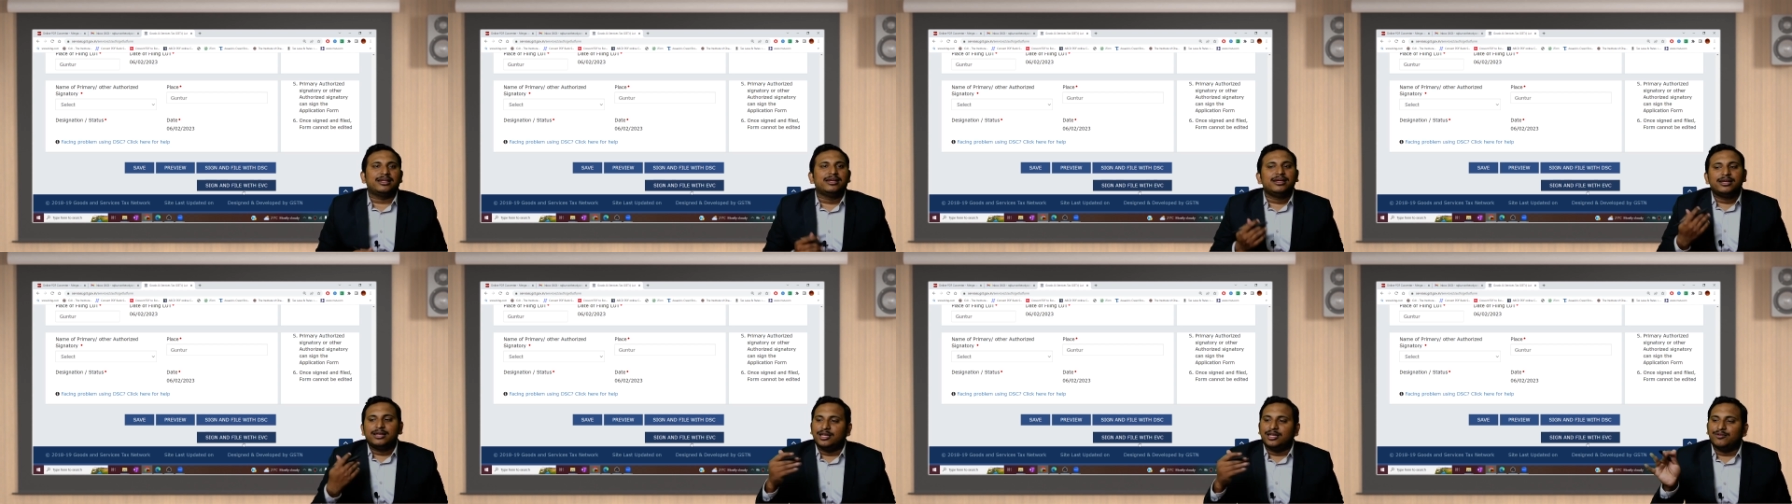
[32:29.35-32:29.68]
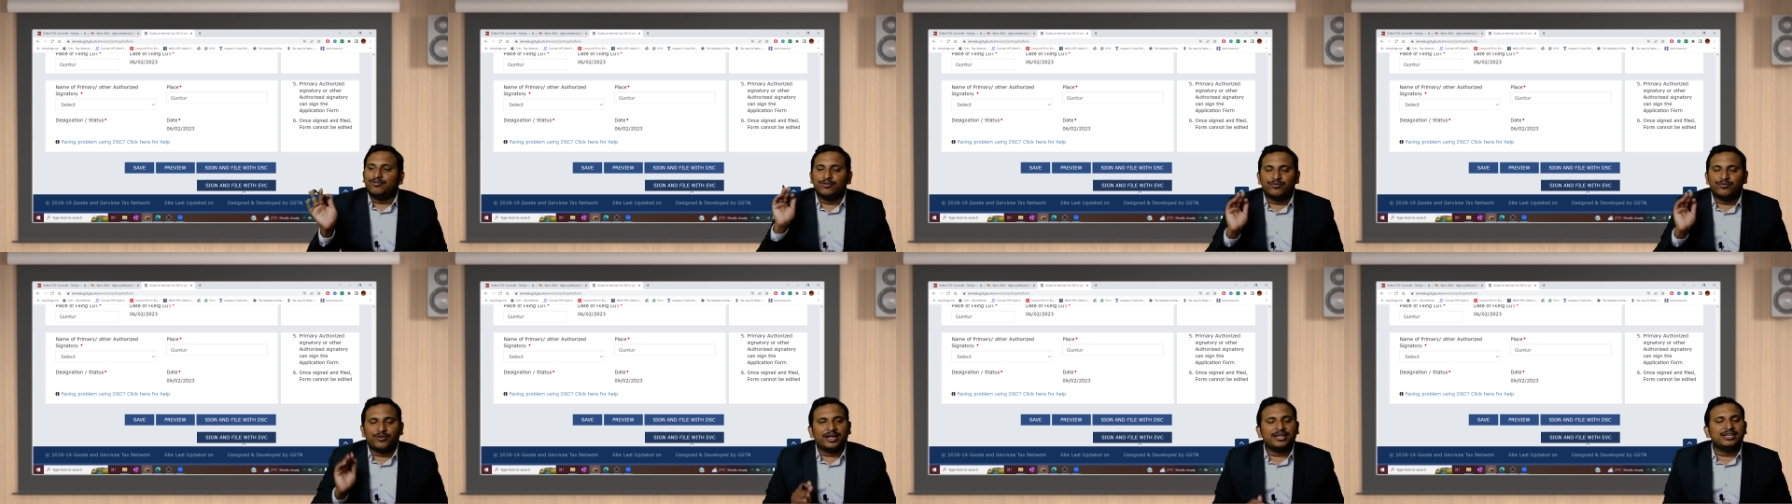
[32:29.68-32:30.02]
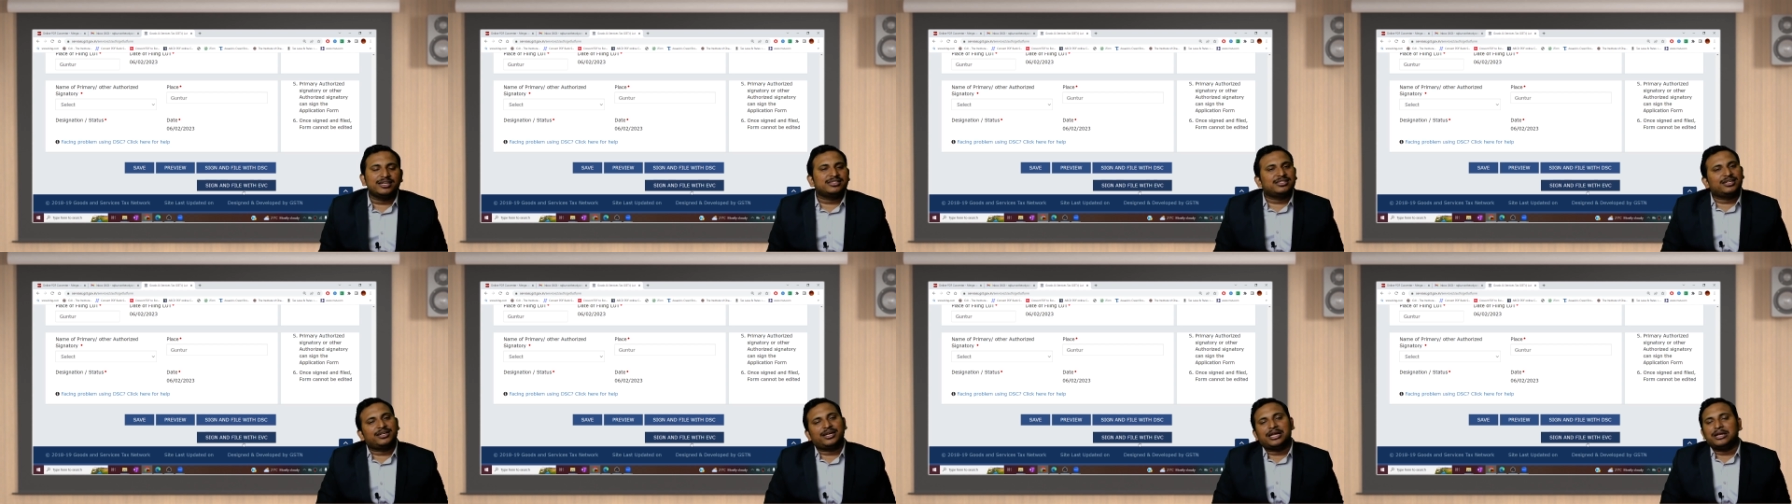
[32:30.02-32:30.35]
If you furnish
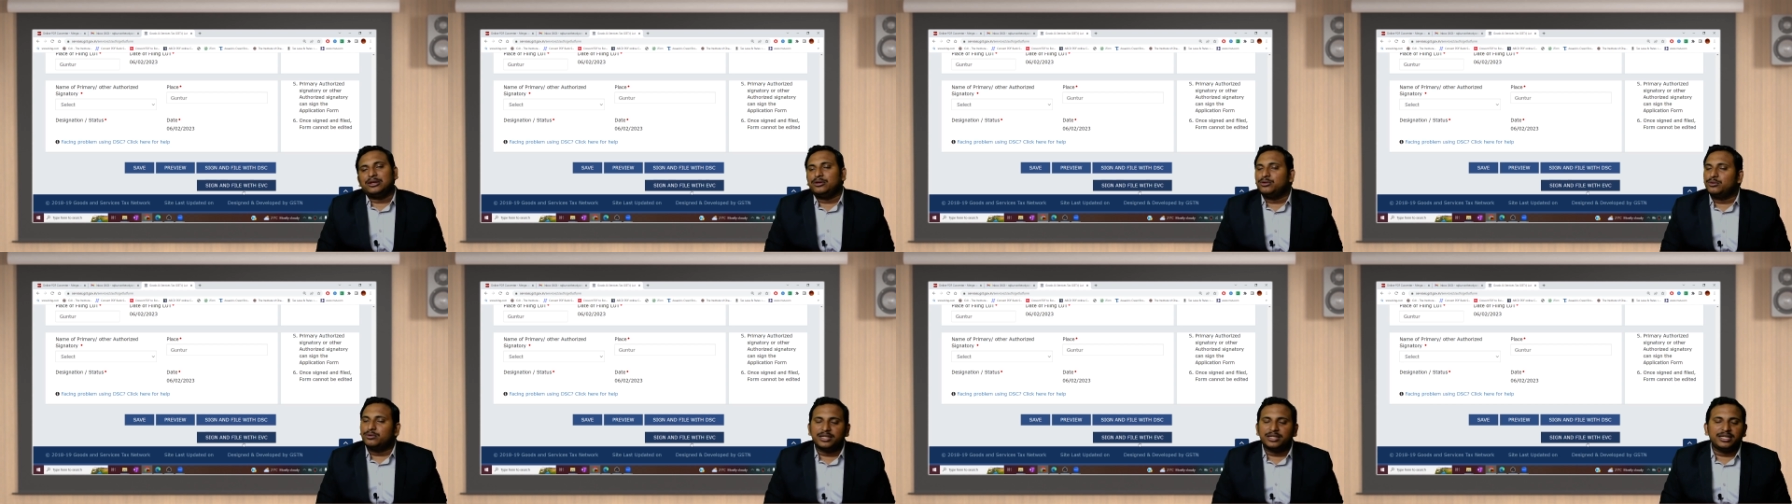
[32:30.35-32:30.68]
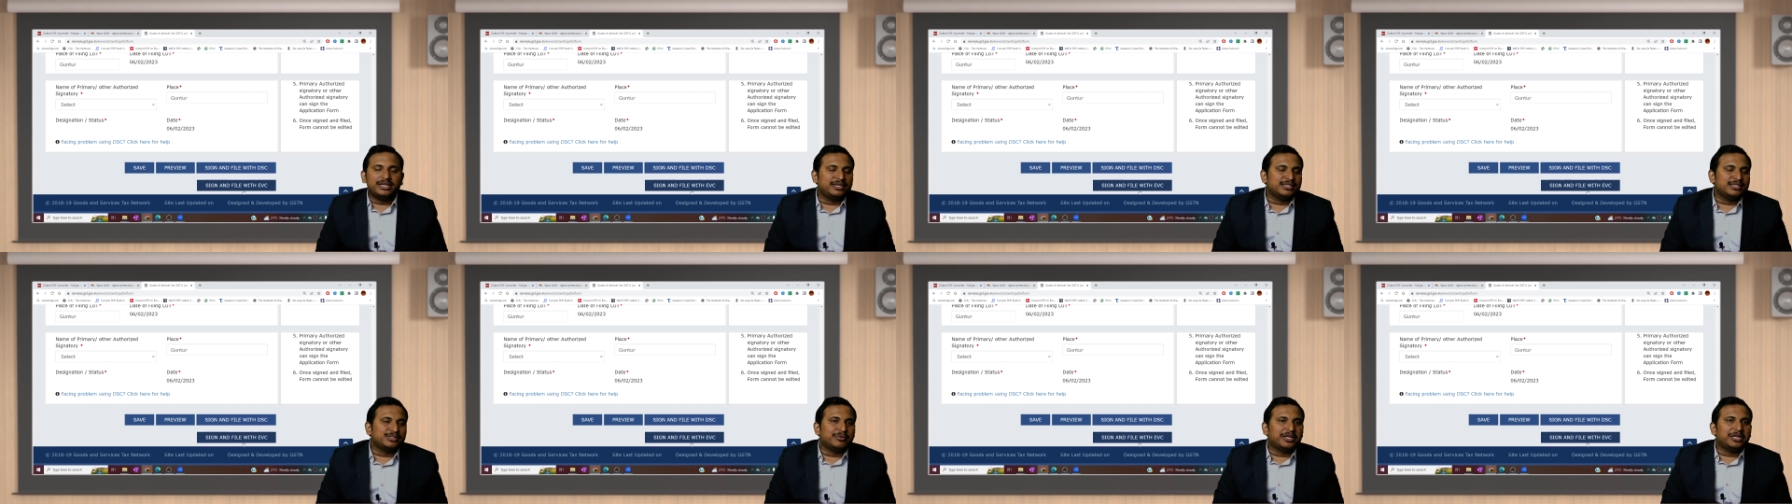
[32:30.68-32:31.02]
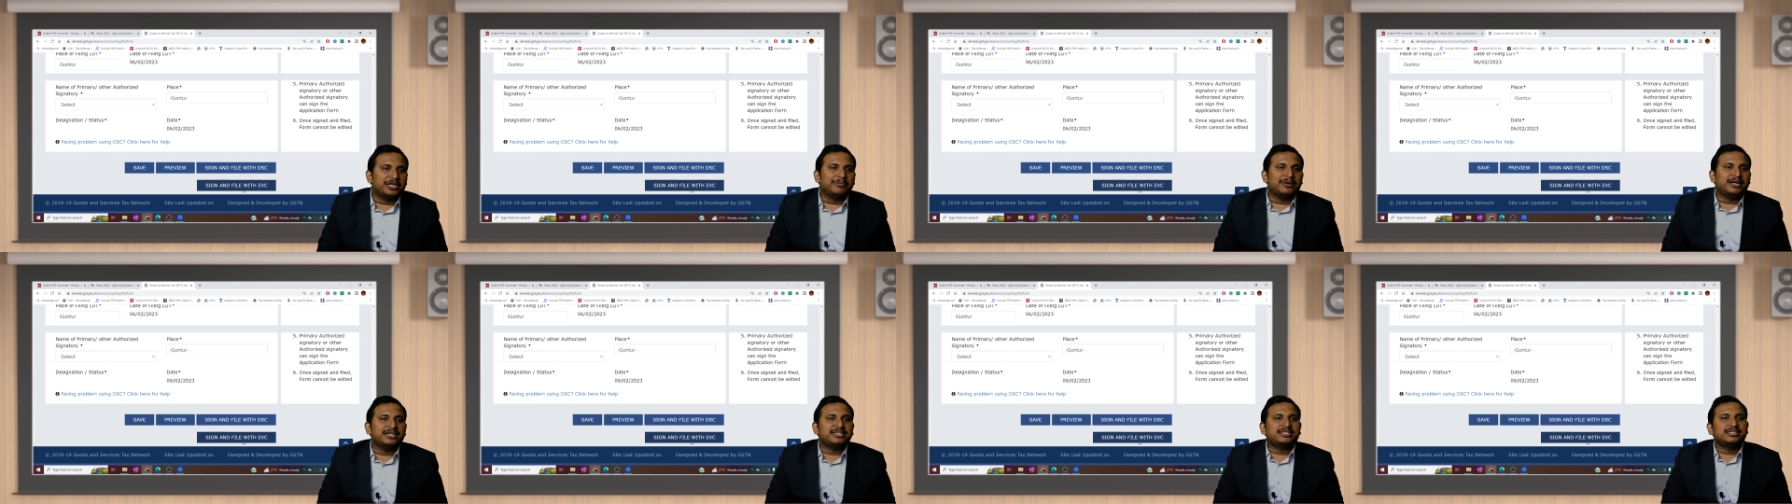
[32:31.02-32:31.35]
that LUT, it is very
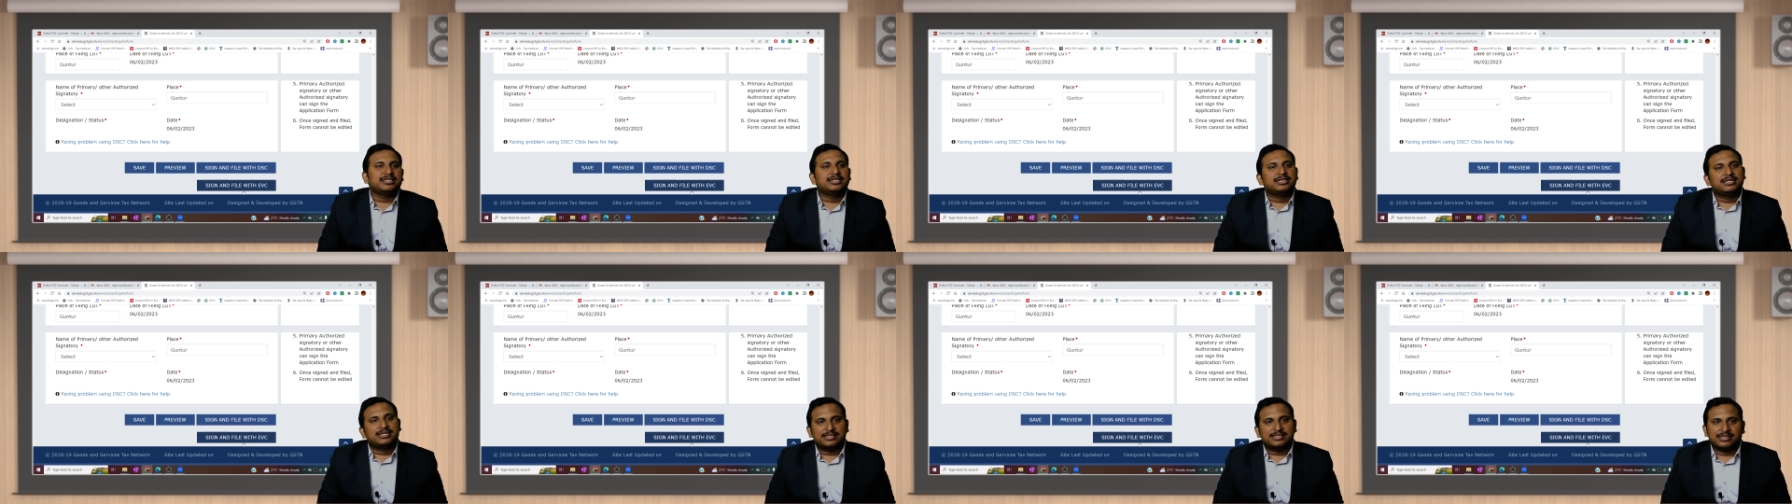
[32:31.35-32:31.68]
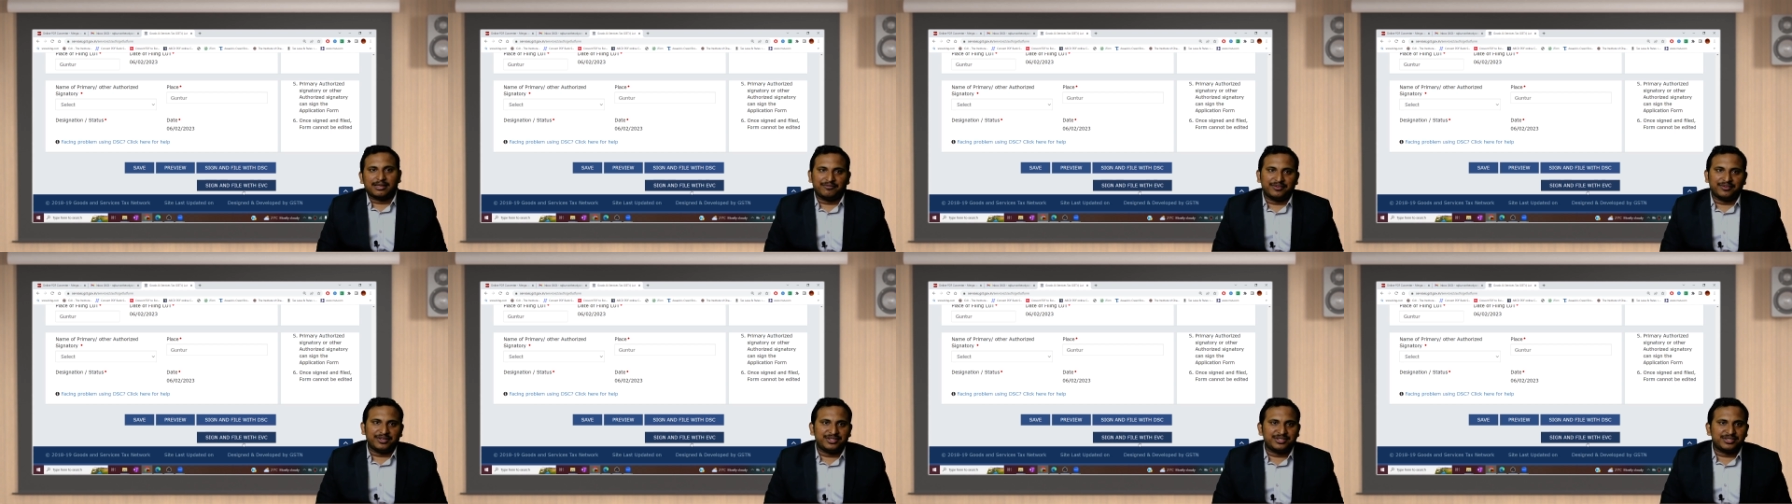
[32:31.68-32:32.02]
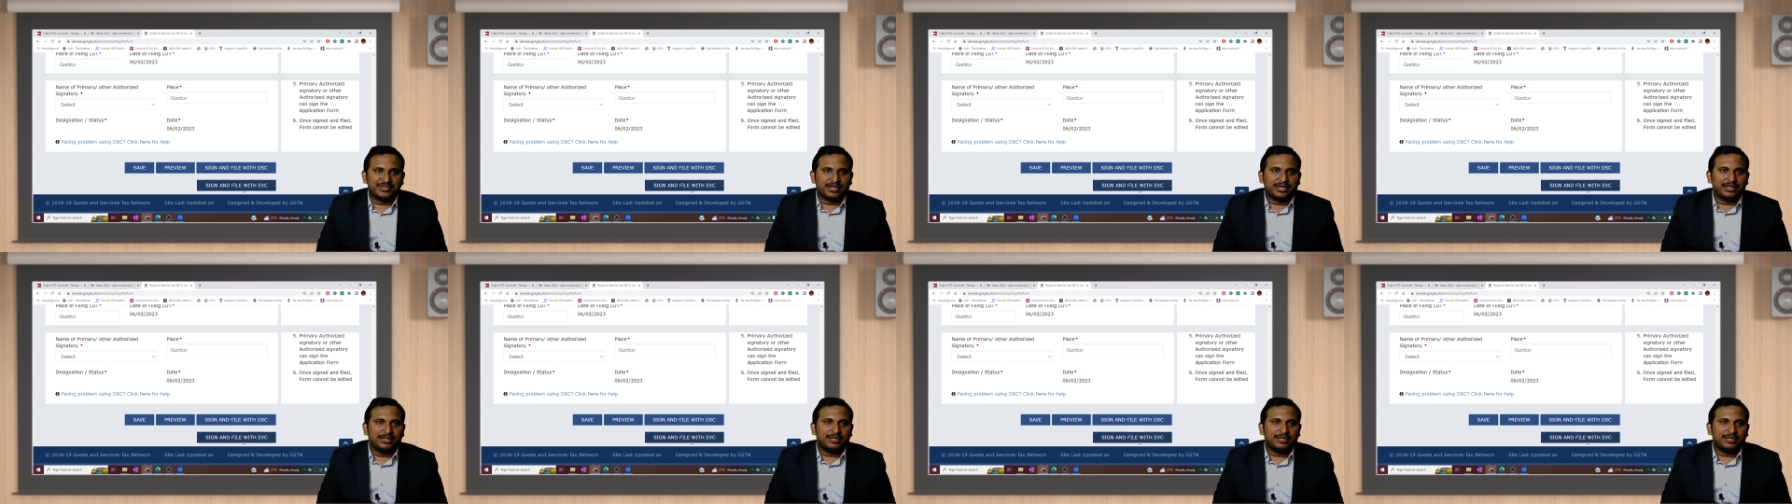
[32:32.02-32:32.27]
much sufficient.